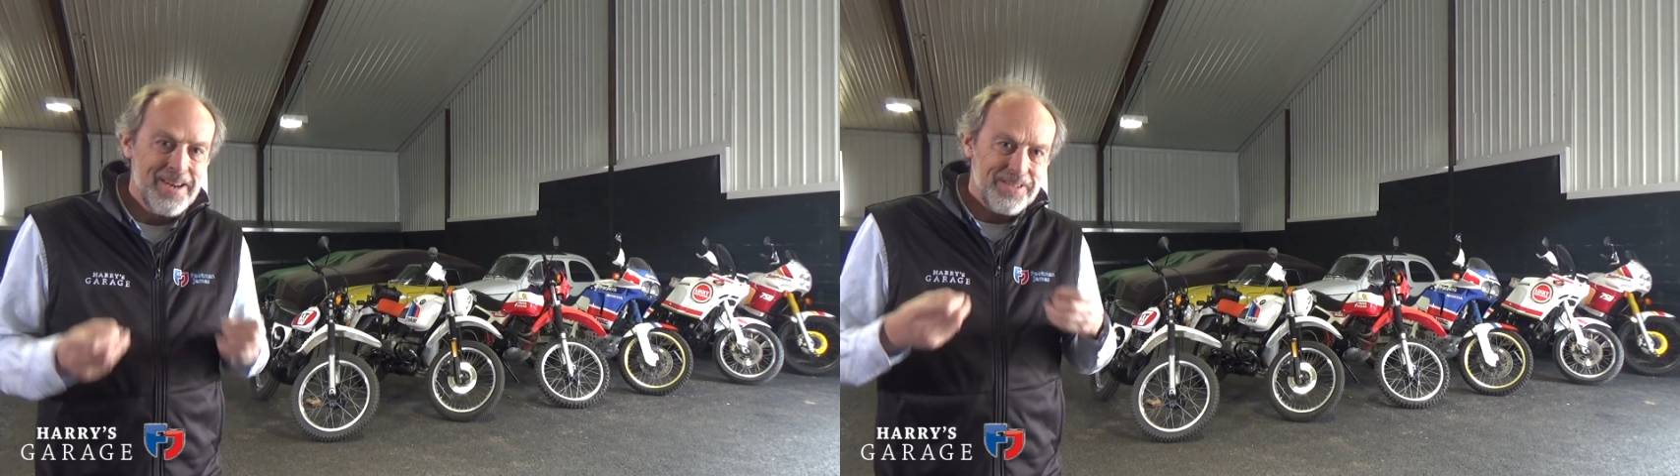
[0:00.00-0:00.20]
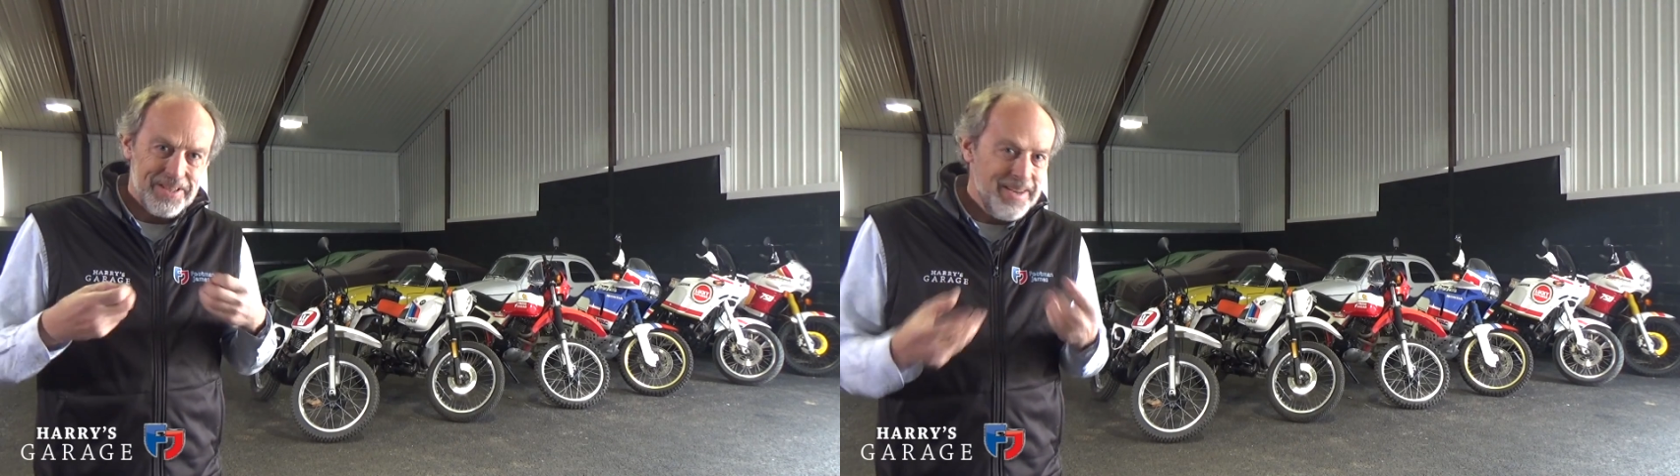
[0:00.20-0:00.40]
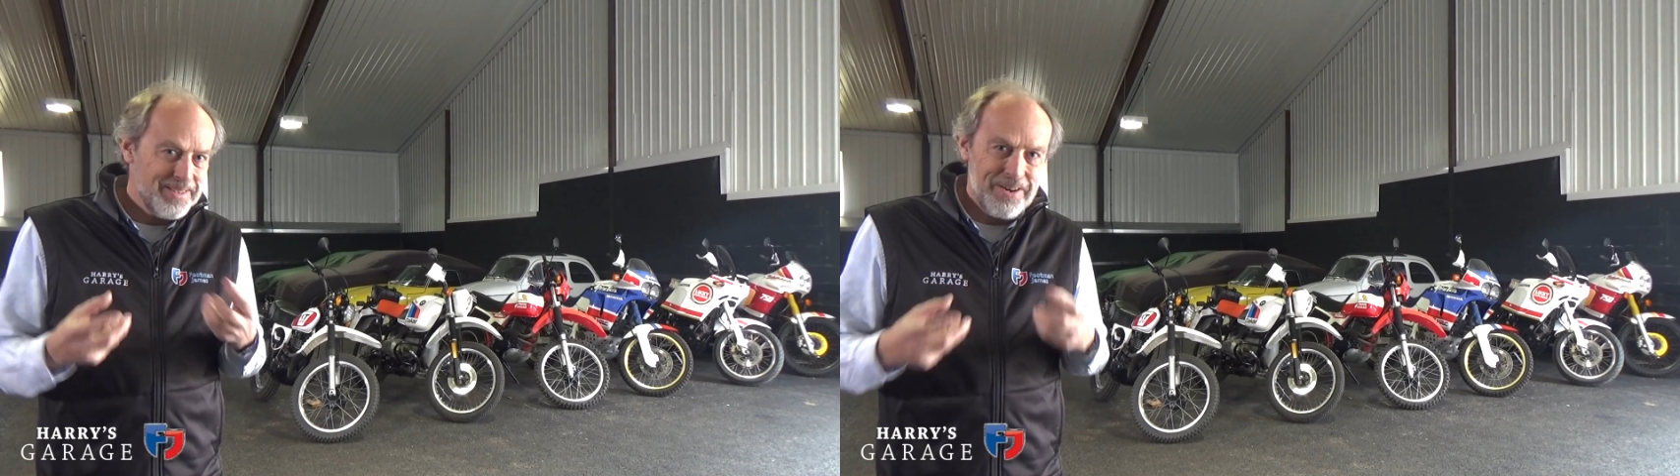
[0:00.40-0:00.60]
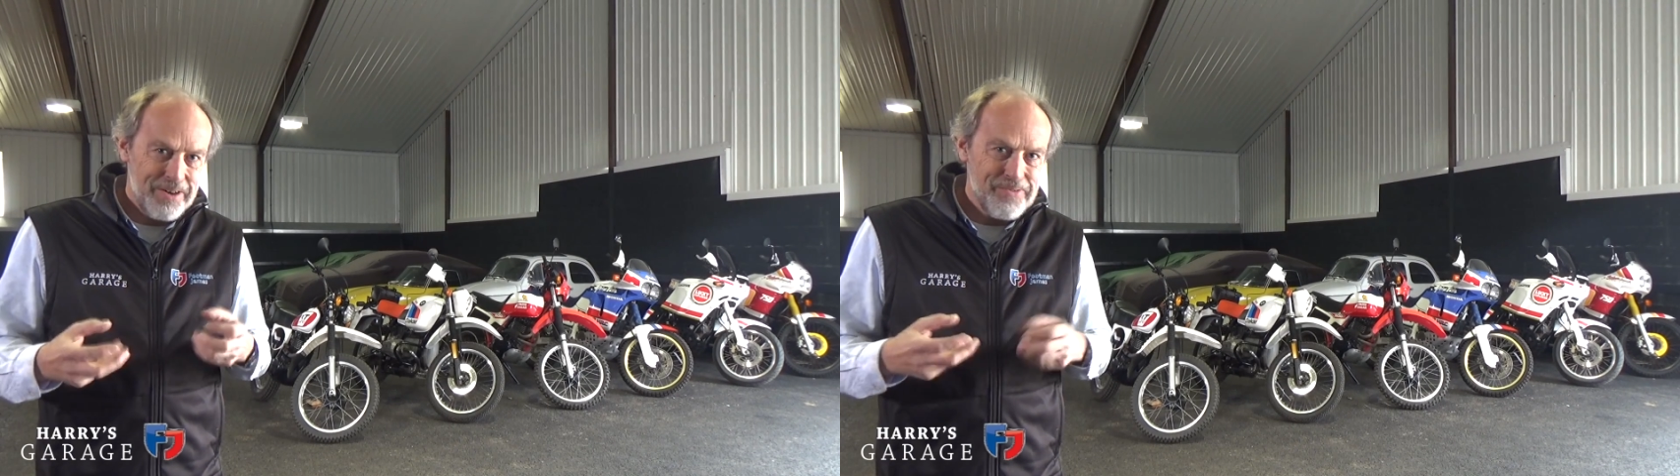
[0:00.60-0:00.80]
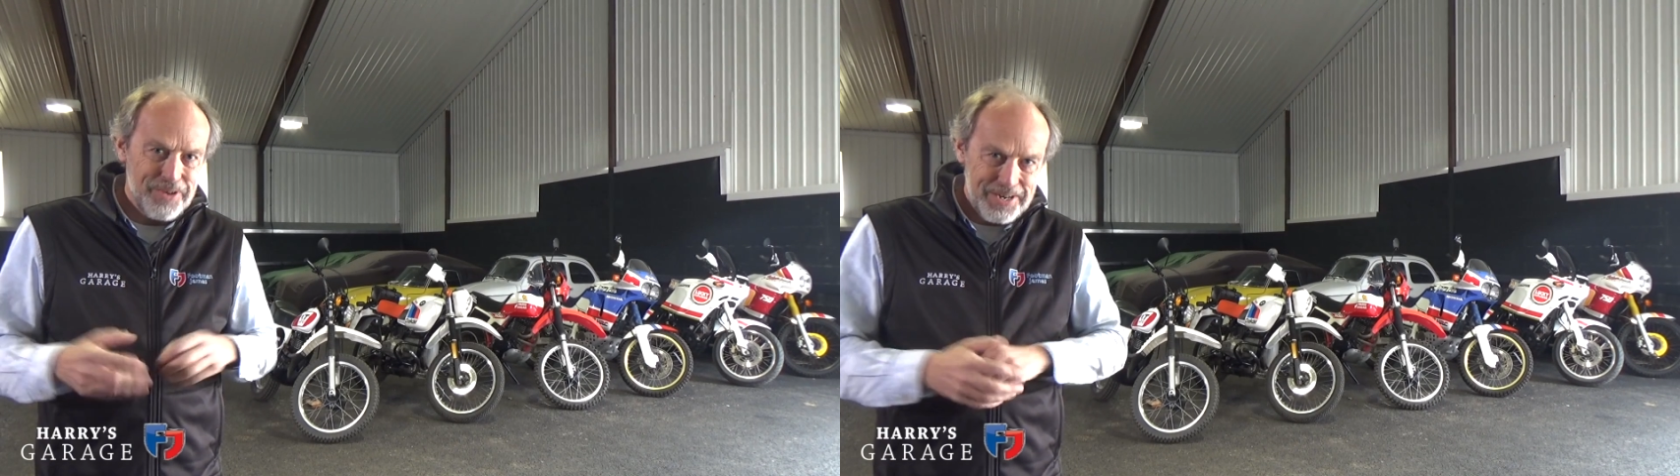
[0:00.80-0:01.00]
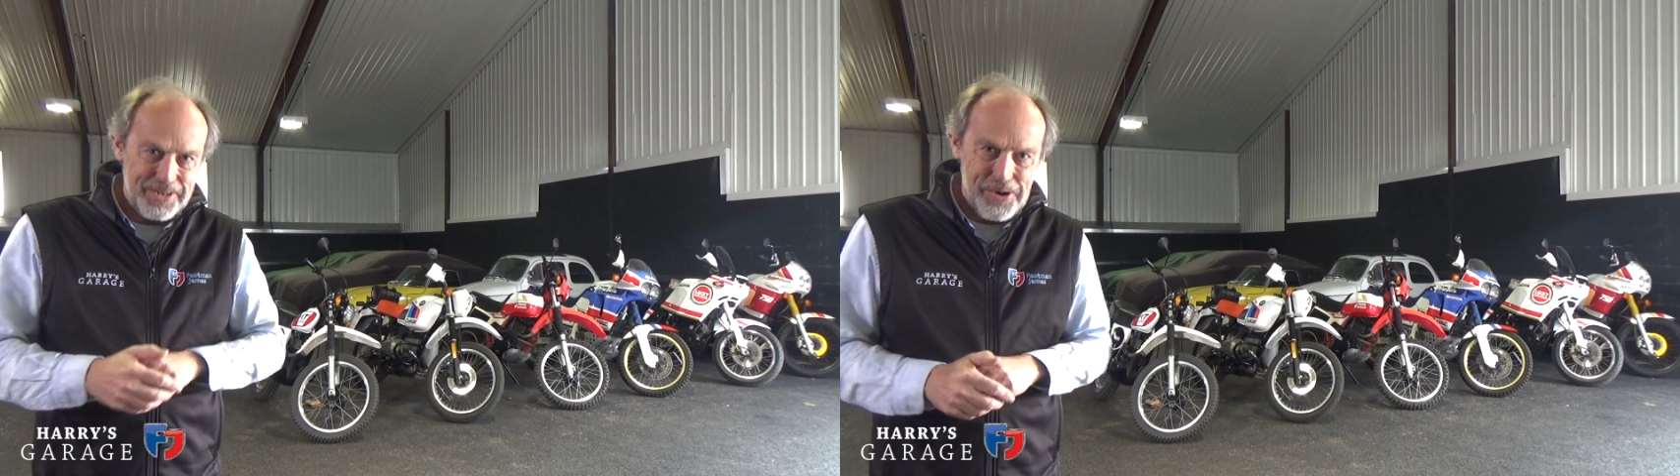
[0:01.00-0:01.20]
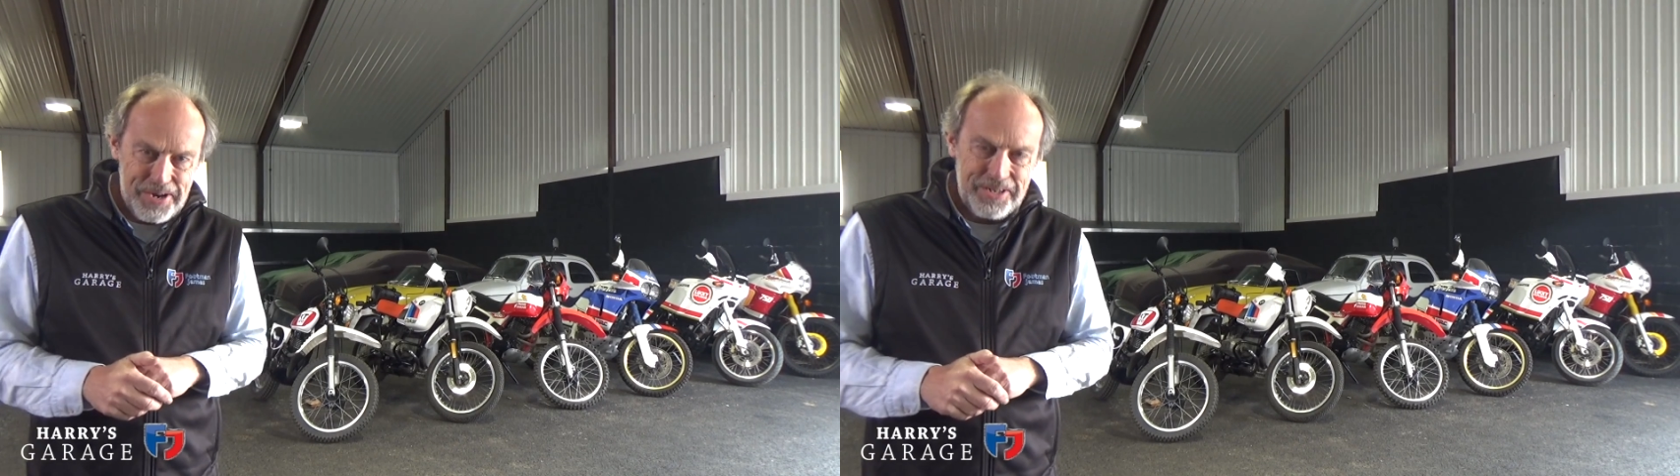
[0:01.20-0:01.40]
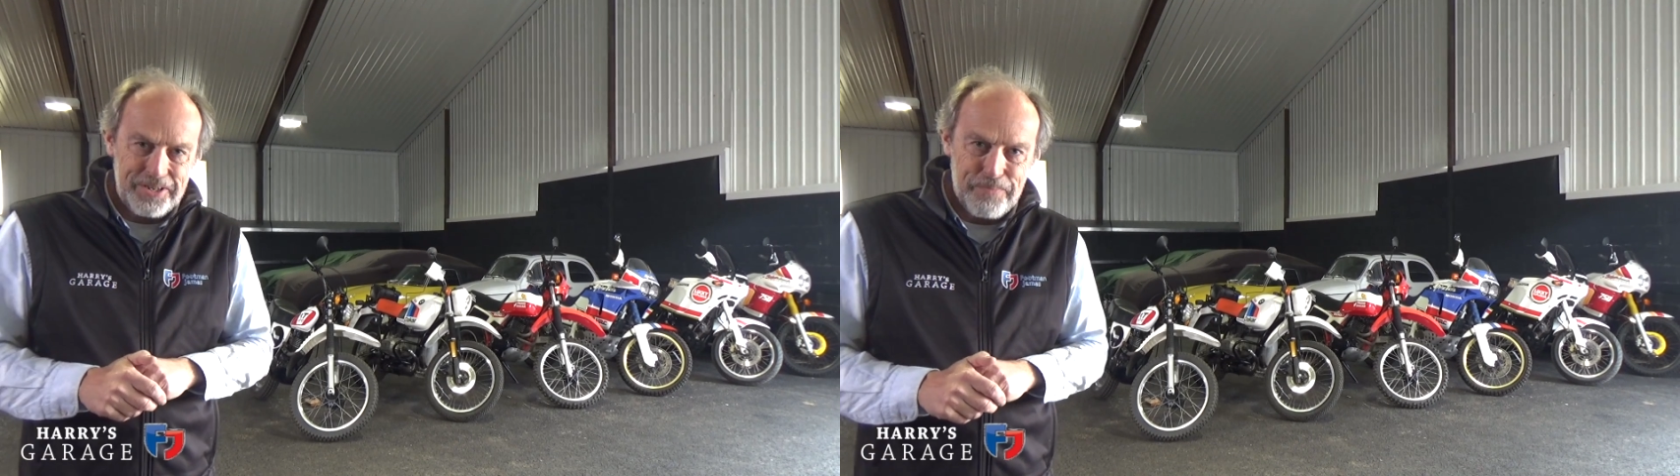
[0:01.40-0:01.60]
So that's how I really got
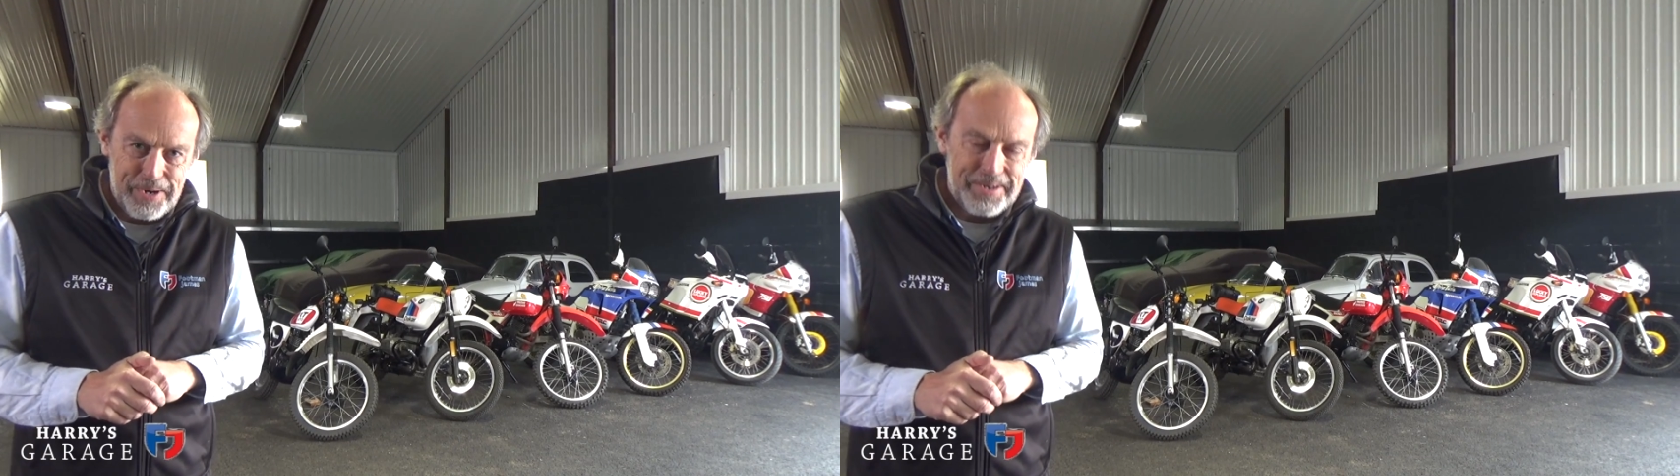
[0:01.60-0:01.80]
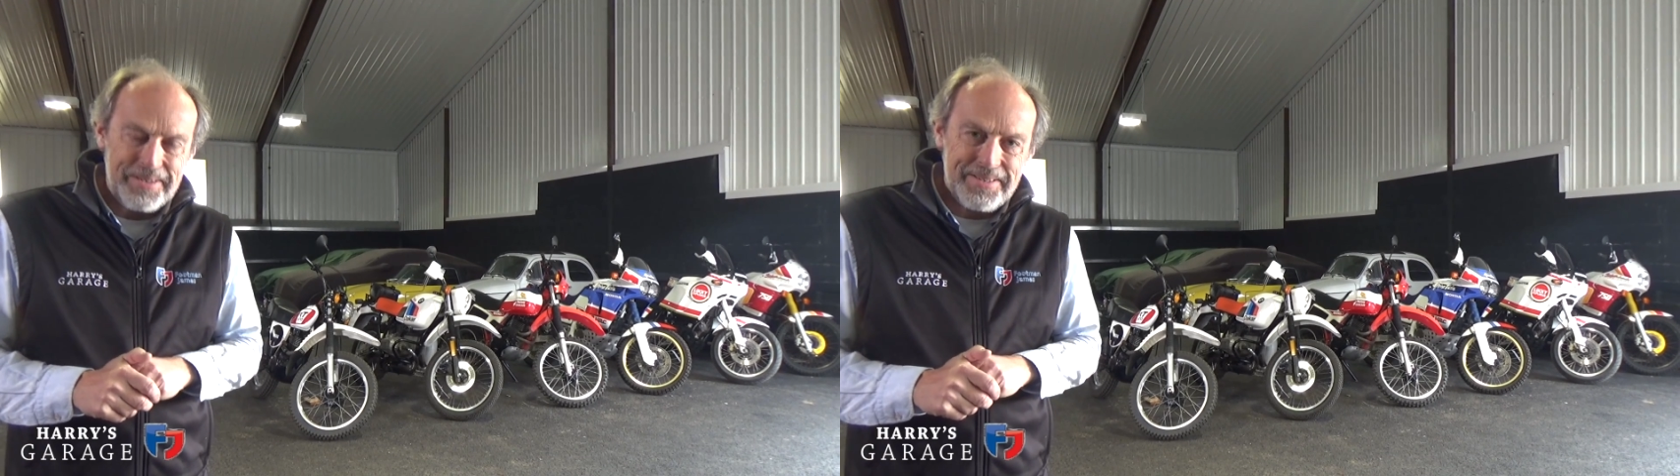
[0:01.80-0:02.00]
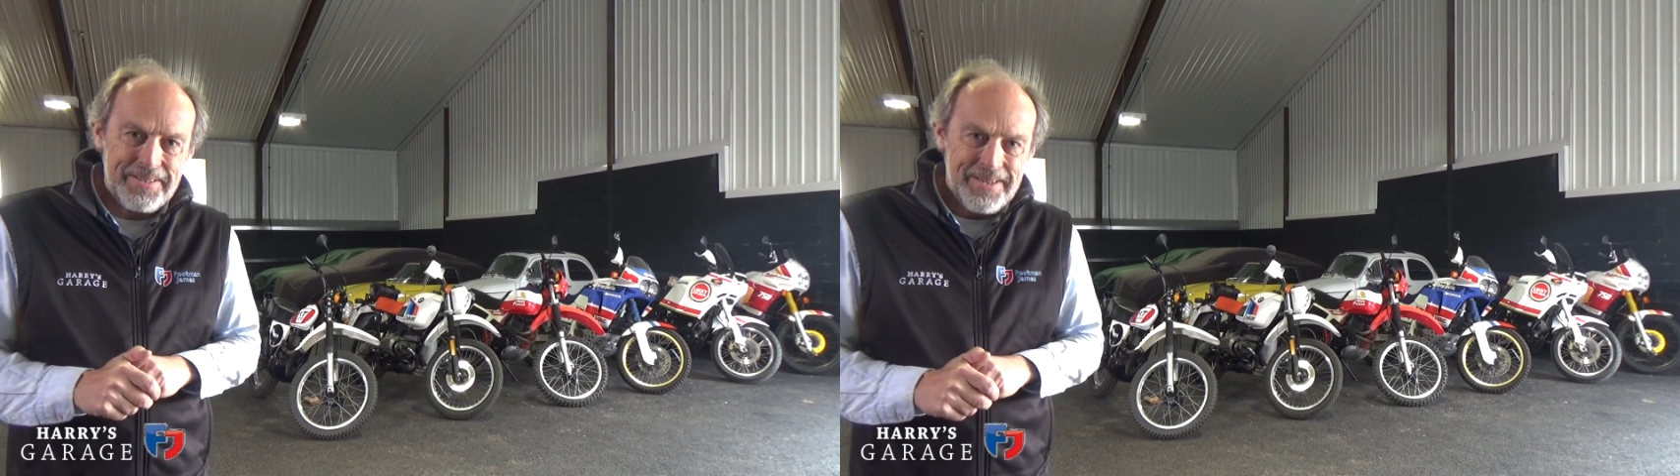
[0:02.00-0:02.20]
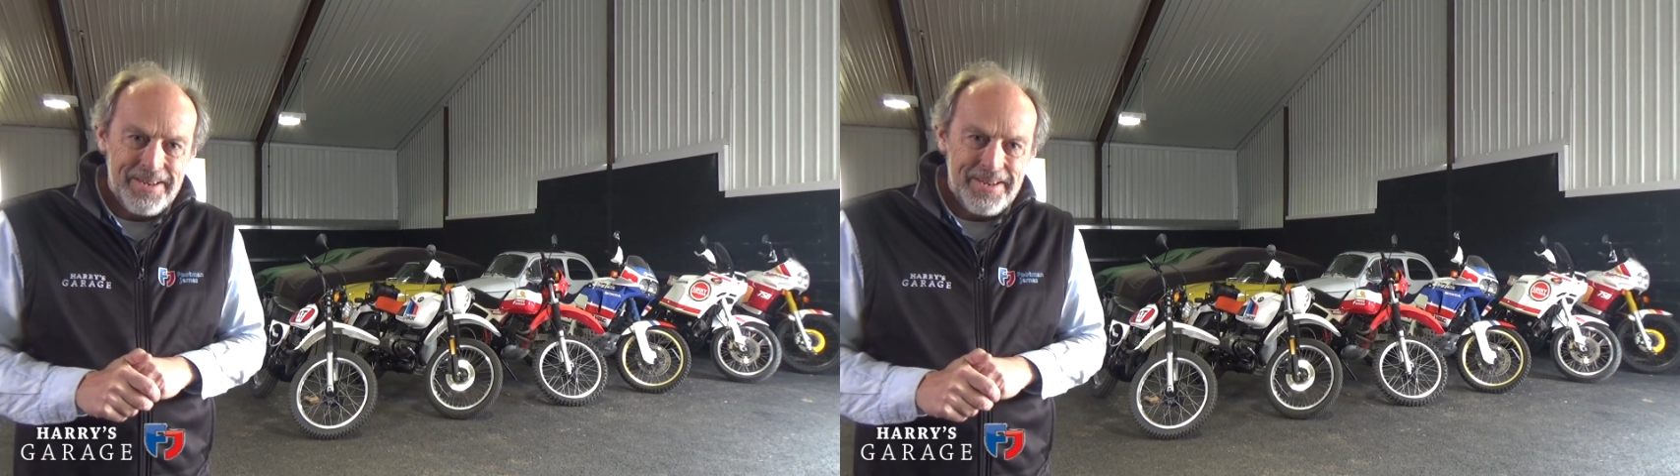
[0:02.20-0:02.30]
into bikes.